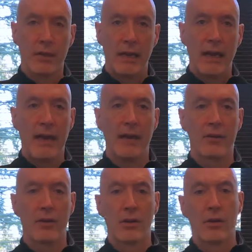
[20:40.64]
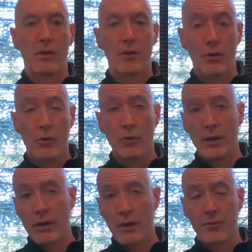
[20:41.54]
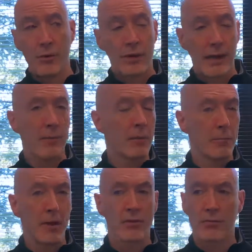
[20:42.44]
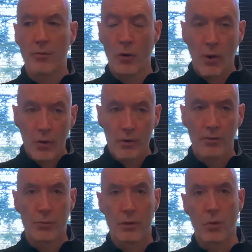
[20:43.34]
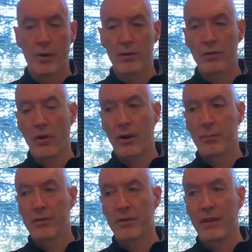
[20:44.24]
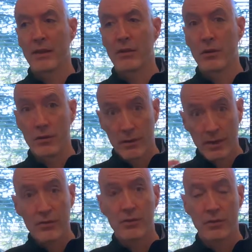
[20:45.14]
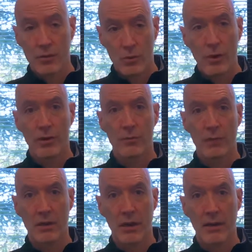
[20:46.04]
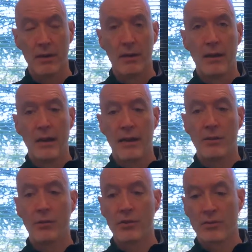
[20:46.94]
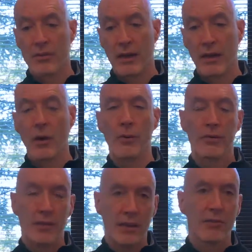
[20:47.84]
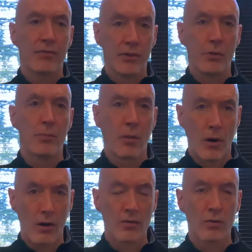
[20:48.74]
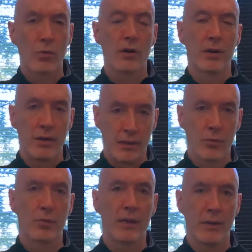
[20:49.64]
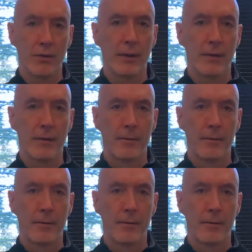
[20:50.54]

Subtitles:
and you, if you can't be present for all of the recordings, are able to then listen to what has been done, and you can say, oh, in these few parts, we're going to need to redo it.